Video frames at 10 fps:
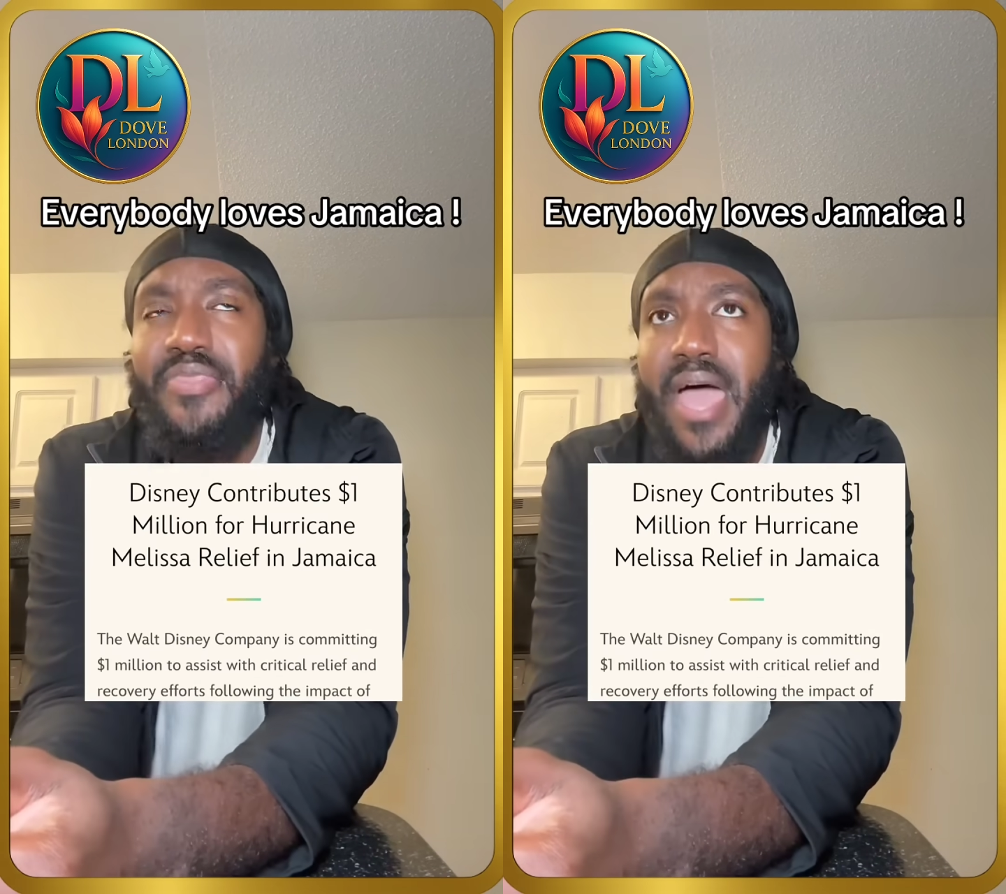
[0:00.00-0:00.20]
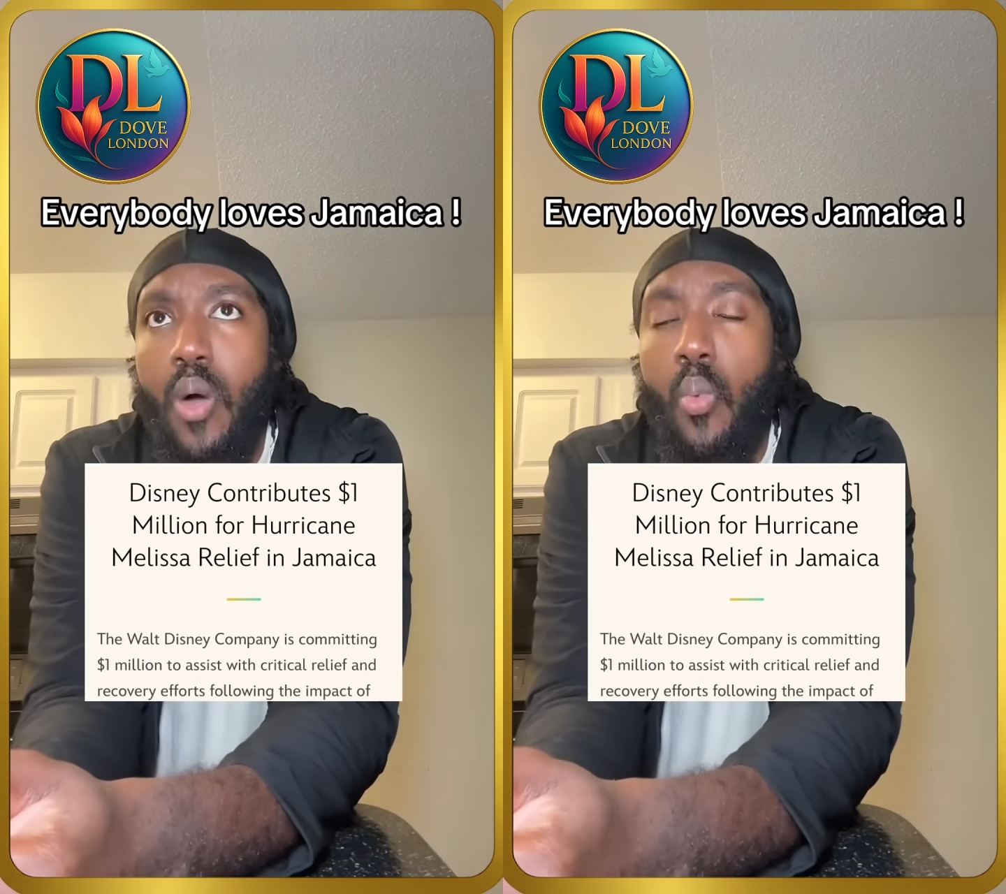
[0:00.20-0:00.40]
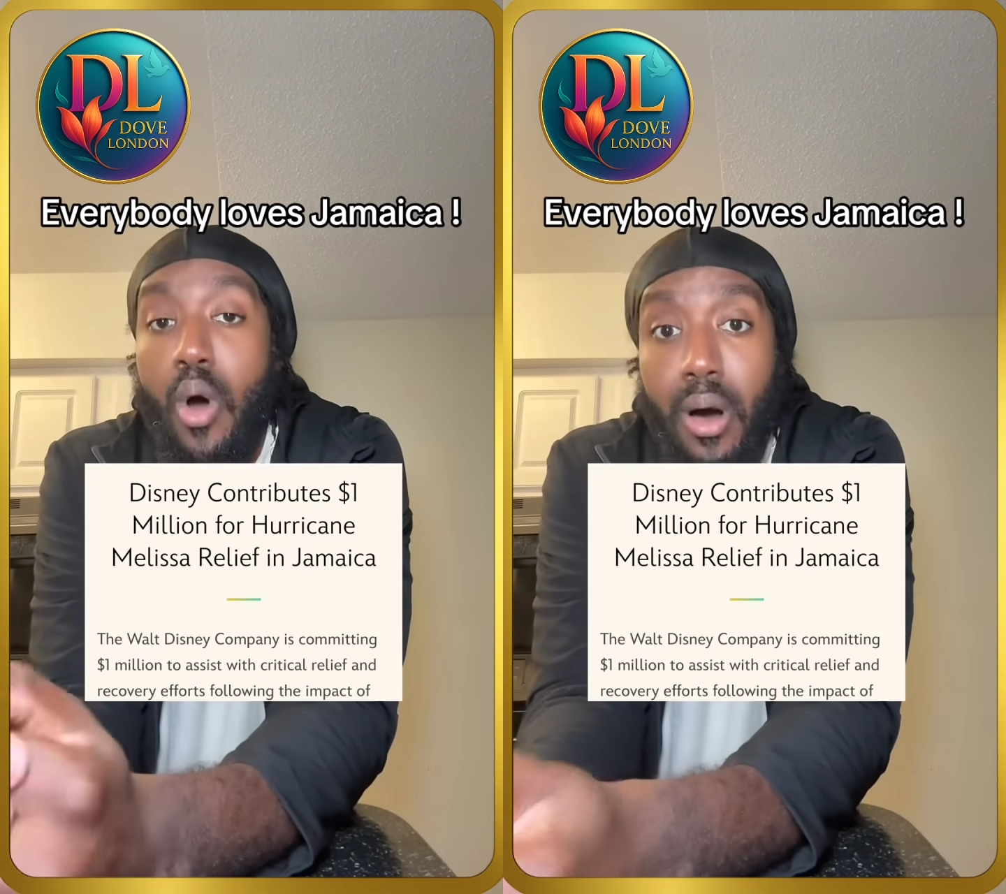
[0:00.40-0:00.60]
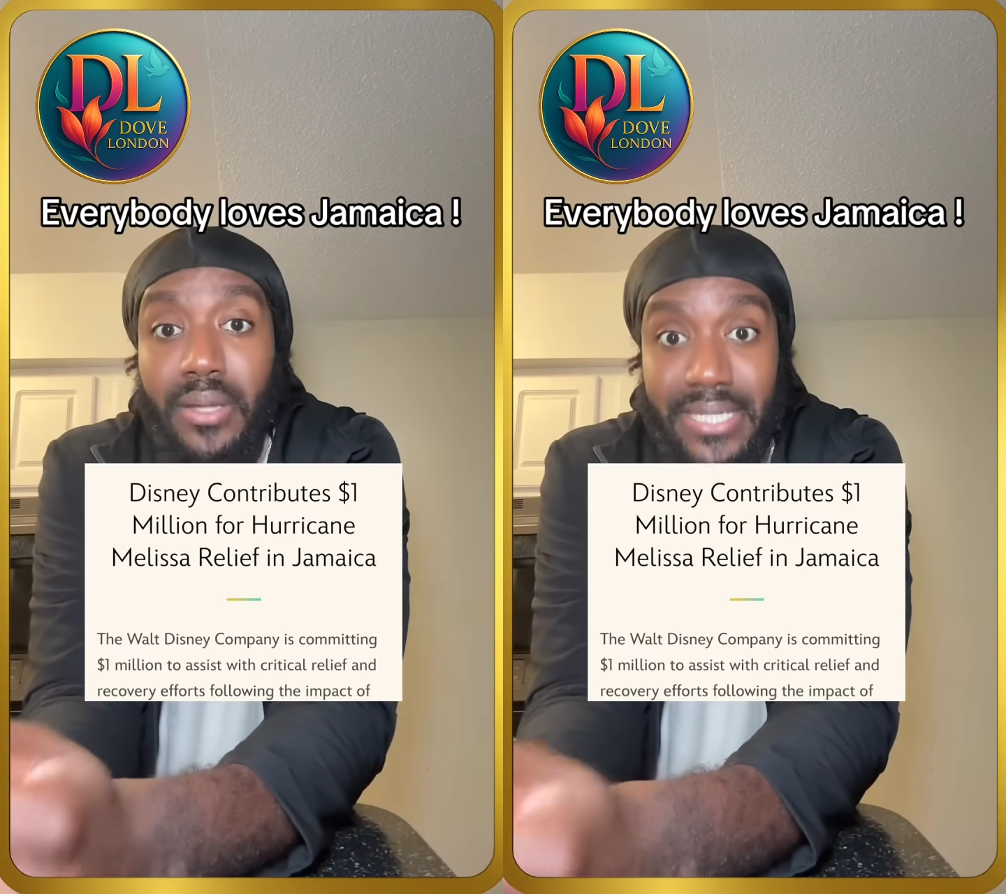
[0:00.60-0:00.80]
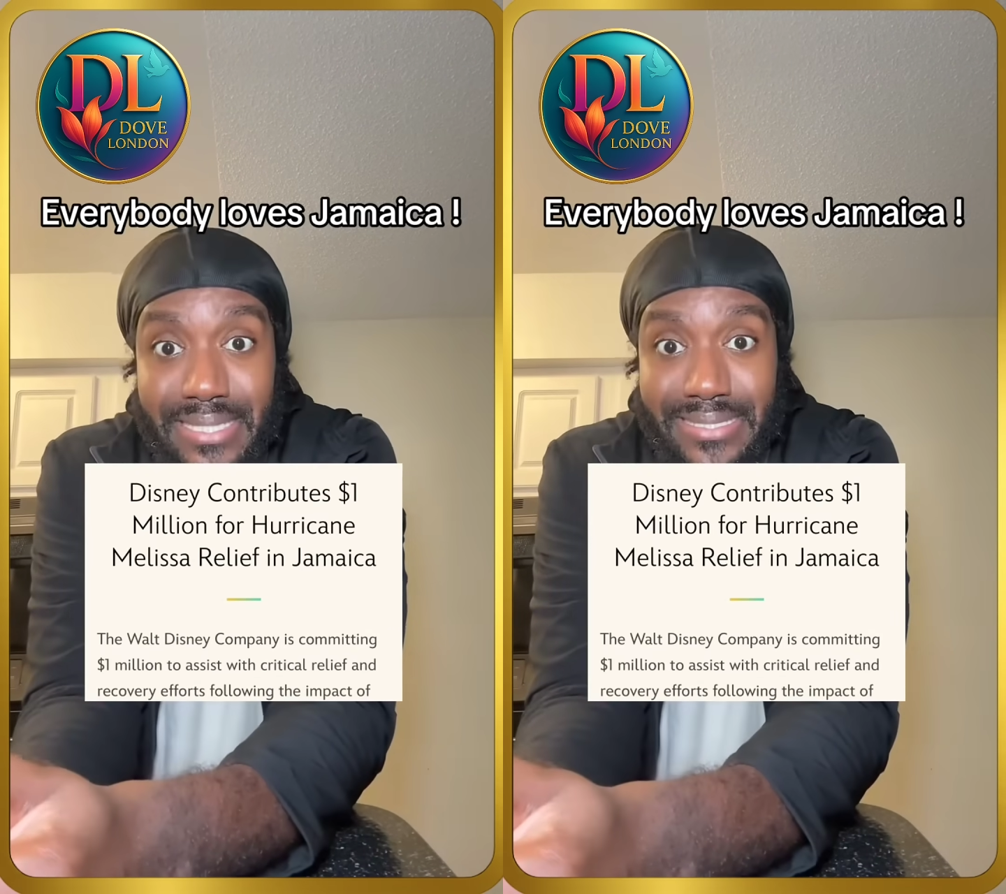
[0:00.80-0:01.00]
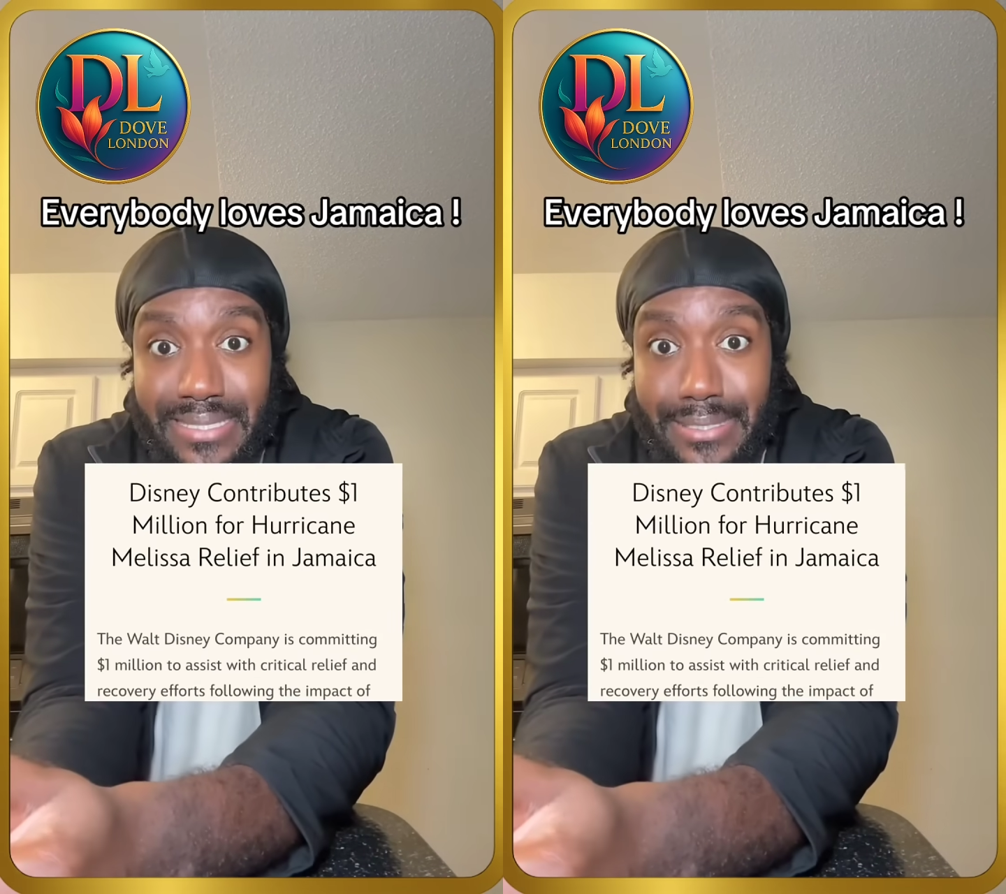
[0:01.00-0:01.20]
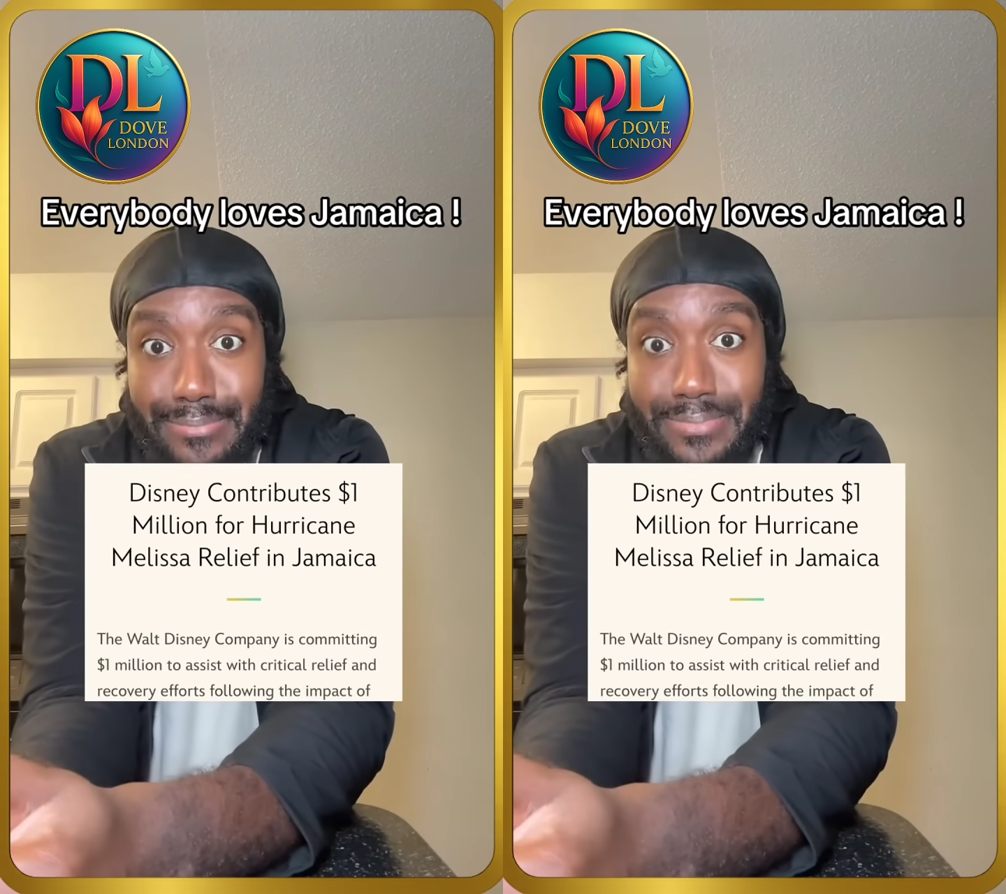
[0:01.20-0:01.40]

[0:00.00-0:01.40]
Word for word: that Walt Disney,